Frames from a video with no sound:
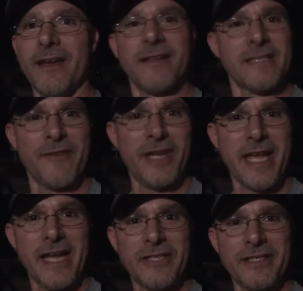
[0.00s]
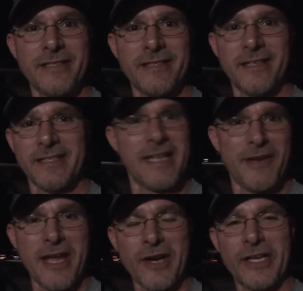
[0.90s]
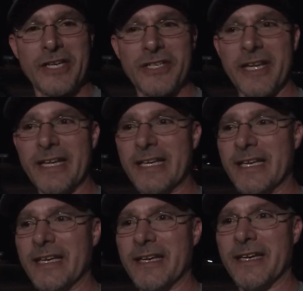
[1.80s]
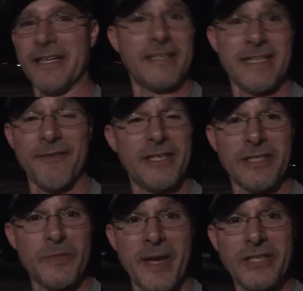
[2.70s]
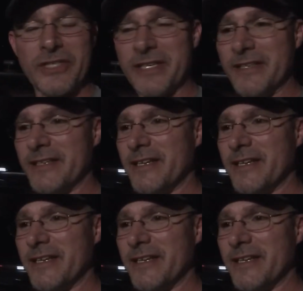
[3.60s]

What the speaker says: It doesn't have any gauges, it doesn't have any air conditioning, it doesn't have any suspension,